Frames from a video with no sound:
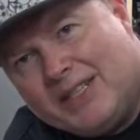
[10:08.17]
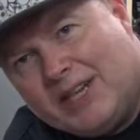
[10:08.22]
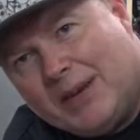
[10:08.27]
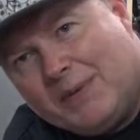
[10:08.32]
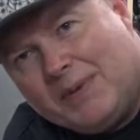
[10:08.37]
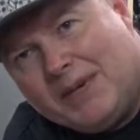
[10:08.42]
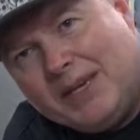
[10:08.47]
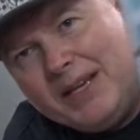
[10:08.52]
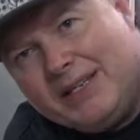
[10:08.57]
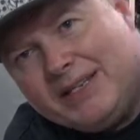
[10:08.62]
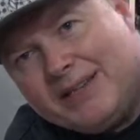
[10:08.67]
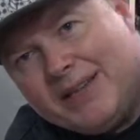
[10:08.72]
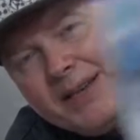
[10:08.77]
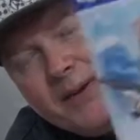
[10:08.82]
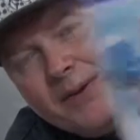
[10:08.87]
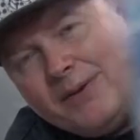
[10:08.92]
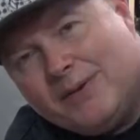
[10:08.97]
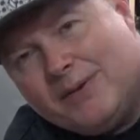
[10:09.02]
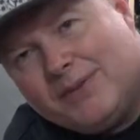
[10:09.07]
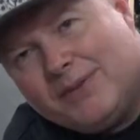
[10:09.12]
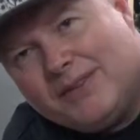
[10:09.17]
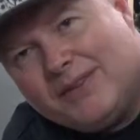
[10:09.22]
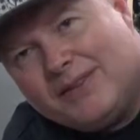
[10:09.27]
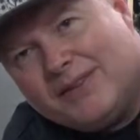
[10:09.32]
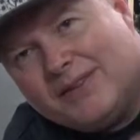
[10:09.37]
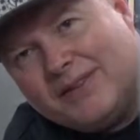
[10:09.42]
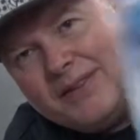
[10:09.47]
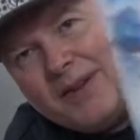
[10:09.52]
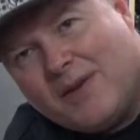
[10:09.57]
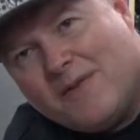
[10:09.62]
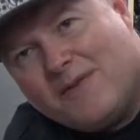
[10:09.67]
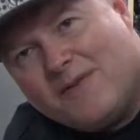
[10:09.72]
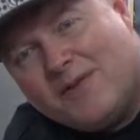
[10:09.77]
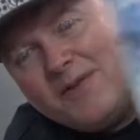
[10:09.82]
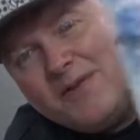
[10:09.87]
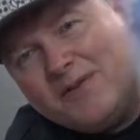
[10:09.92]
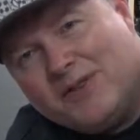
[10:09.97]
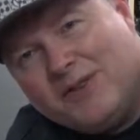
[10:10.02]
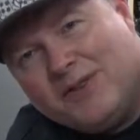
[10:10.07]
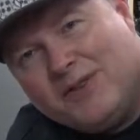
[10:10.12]
Japanese girls and so
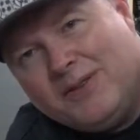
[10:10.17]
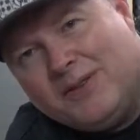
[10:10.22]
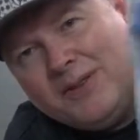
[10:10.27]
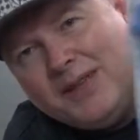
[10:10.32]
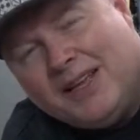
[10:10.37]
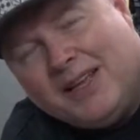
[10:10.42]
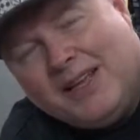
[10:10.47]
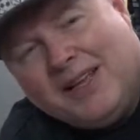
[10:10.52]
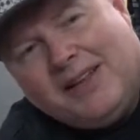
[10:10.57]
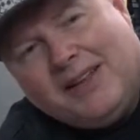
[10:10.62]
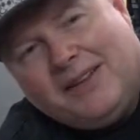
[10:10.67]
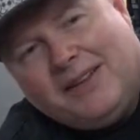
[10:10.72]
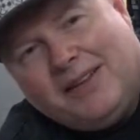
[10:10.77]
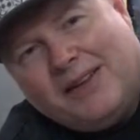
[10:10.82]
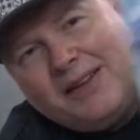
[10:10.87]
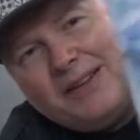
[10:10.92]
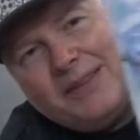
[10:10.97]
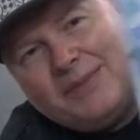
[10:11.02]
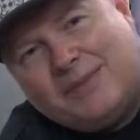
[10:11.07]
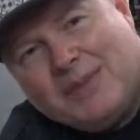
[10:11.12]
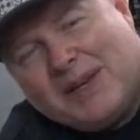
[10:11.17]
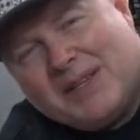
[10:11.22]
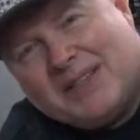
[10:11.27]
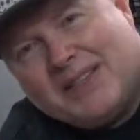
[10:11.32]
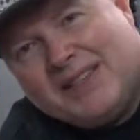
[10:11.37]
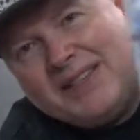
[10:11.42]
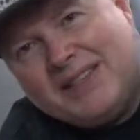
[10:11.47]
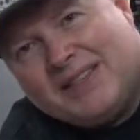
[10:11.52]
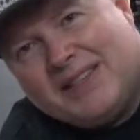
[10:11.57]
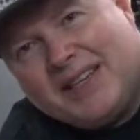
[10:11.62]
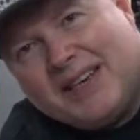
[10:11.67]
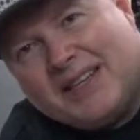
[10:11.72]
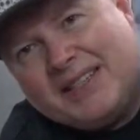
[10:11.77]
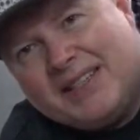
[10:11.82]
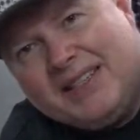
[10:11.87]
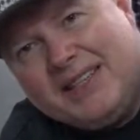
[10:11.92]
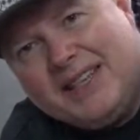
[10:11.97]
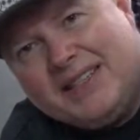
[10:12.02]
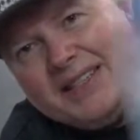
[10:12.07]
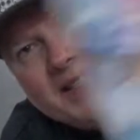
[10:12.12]
forth. So that's mixing
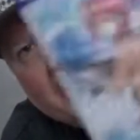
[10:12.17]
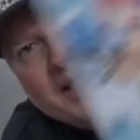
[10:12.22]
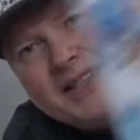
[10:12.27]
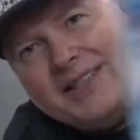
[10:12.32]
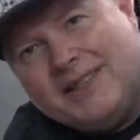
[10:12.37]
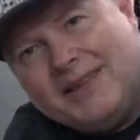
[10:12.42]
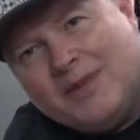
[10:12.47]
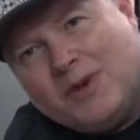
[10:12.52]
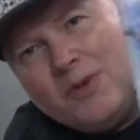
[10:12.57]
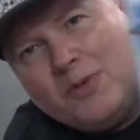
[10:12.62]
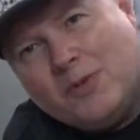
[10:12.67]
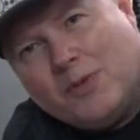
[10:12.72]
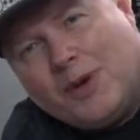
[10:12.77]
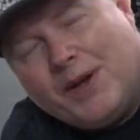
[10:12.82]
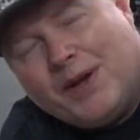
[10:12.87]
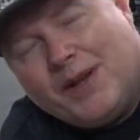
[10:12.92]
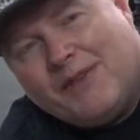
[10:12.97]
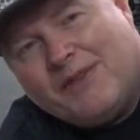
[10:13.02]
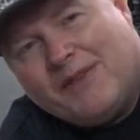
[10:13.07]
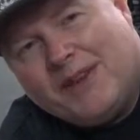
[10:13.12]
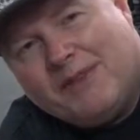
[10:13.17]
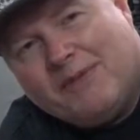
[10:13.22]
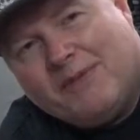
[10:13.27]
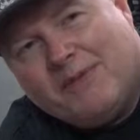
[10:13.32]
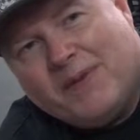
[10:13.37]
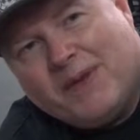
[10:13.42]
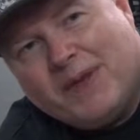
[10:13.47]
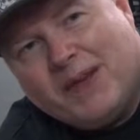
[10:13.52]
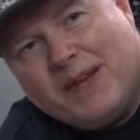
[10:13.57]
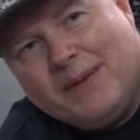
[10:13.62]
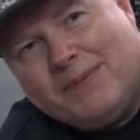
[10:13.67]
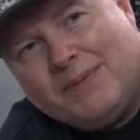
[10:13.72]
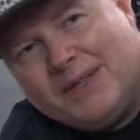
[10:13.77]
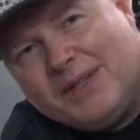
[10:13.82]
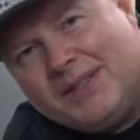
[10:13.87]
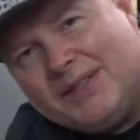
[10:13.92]
sexiness in a good way, I think, with games.